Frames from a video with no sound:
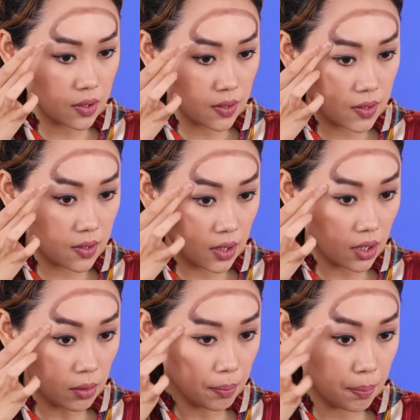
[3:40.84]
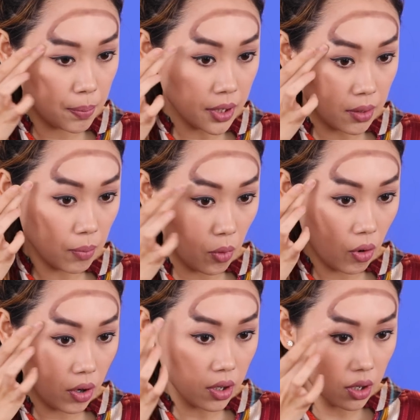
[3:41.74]
conceal a bit
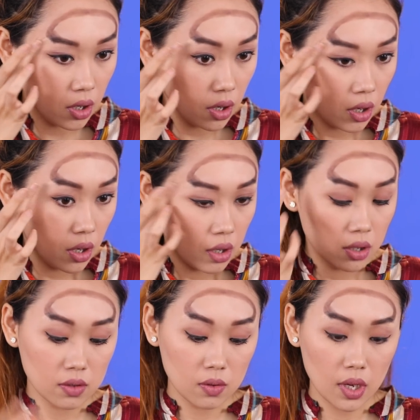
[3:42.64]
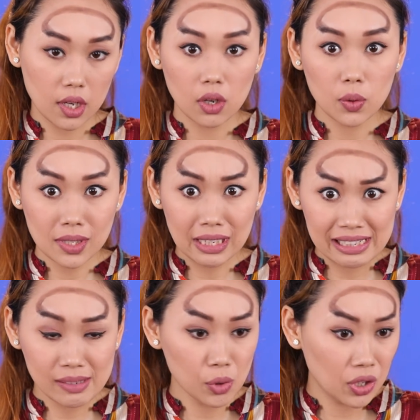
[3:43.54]
more so that it looks a
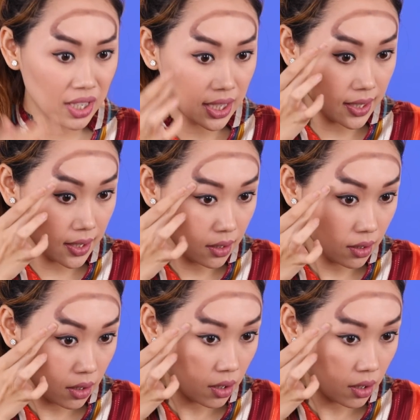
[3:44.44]
little more clean.